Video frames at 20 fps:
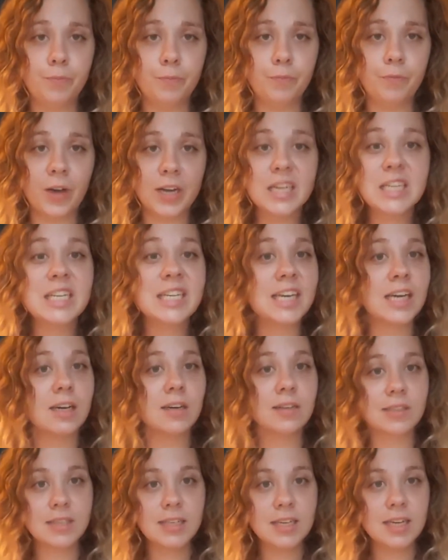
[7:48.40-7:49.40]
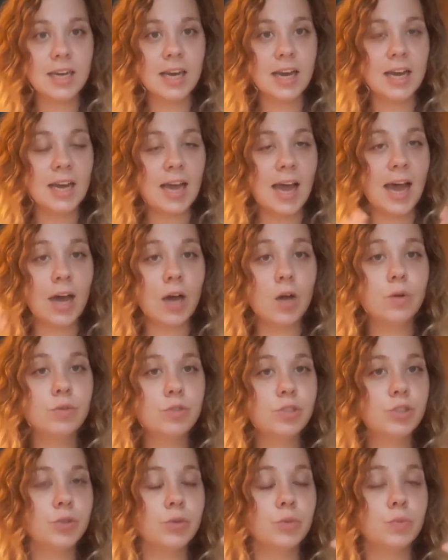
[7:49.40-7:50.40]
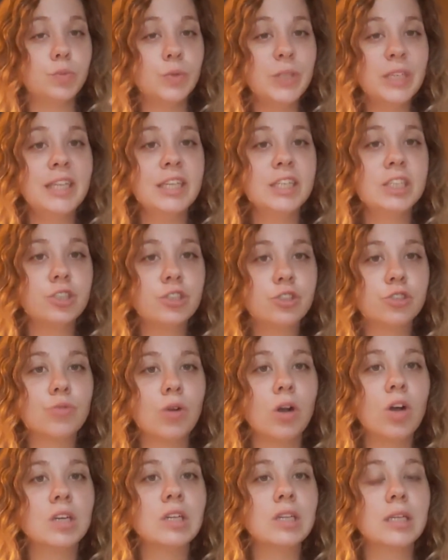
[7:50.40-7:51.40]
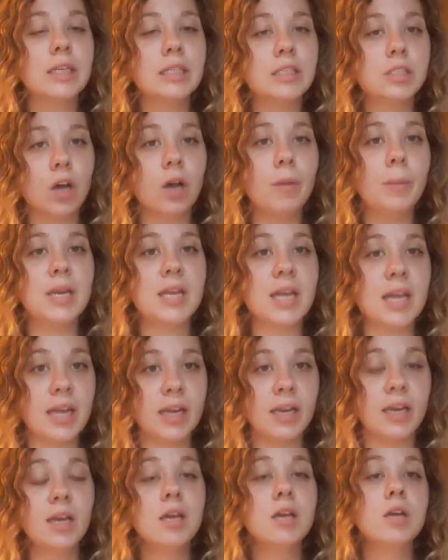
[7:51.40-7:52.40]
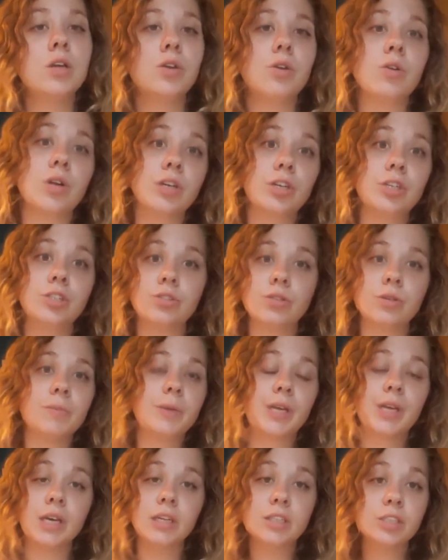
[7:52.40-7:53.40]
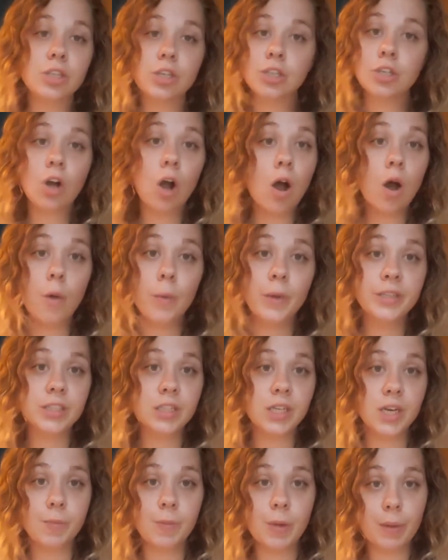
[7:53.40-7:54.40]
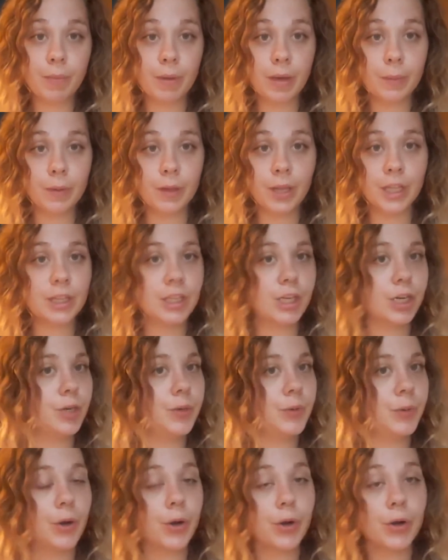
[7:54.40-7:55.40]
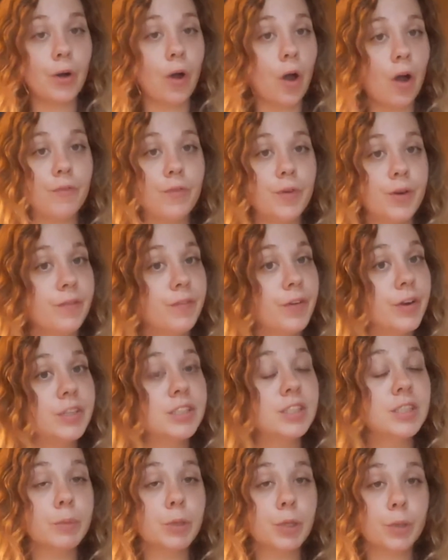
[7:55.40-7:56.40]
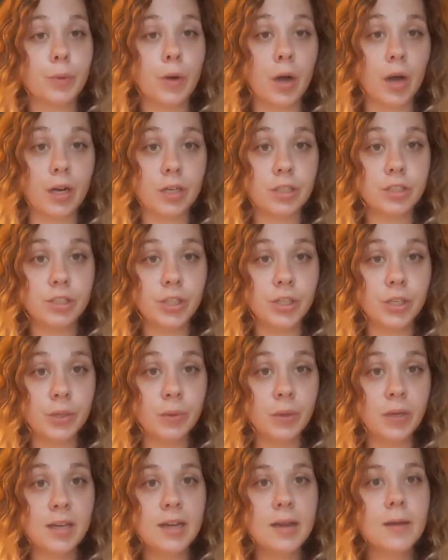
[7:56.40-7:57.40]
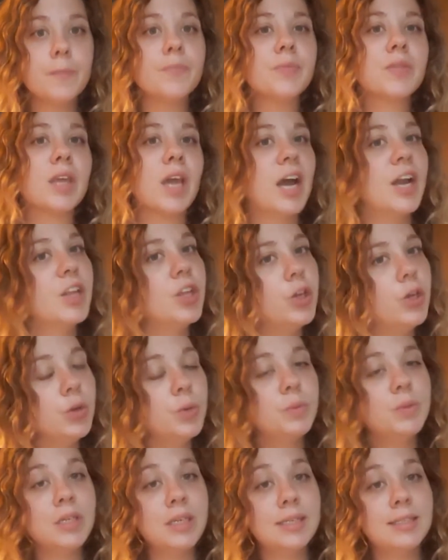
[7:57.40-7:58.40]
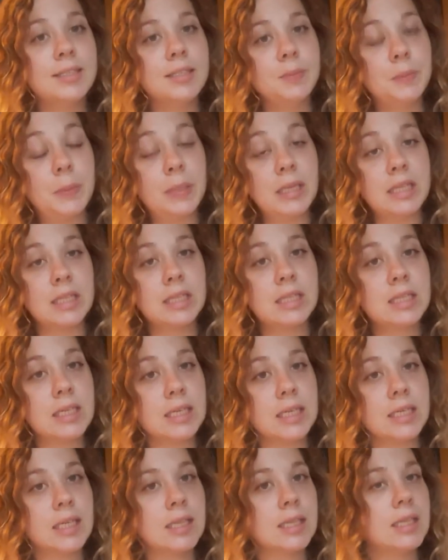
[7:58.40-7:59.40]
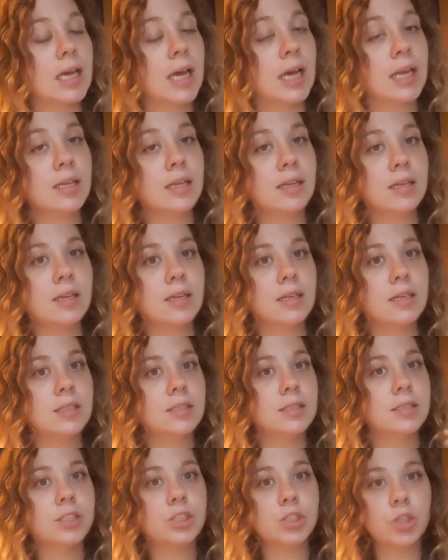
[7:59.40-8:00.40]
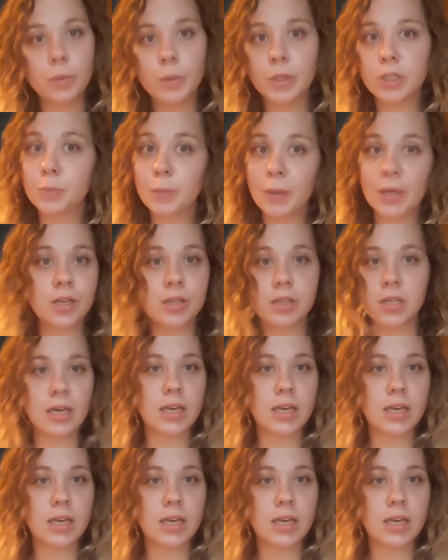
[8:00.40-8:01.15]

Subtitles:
finding out how to really strongly dominate your industry, because there are always going to be people out there who are offering very similar products to you, and you need to be the thing that is so much better than